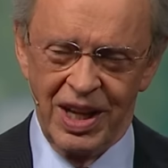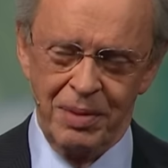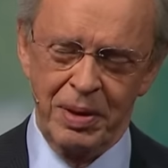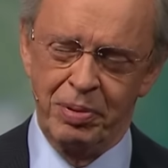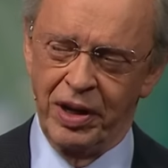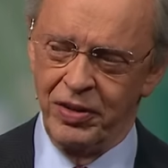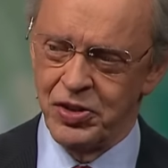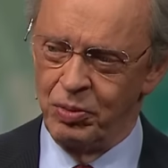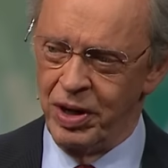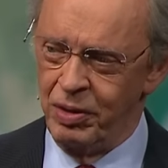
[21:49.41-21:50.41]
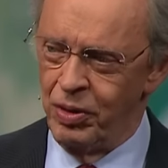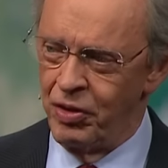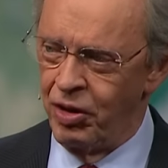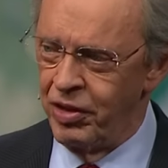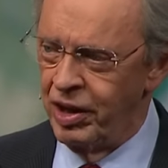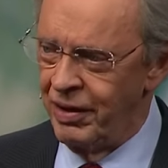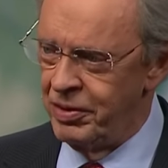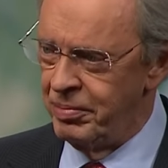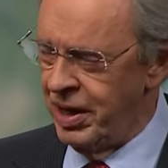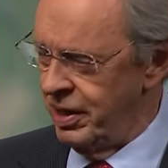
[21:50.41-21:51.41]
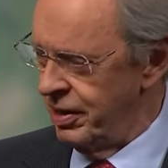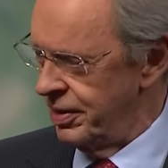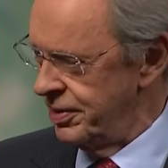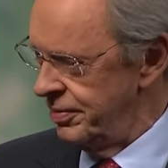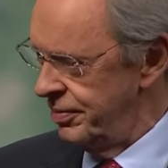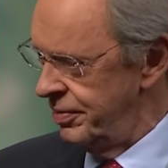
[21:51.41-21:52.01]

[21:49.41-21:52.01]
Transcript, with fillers: Let me put it this way with all the love in my heart.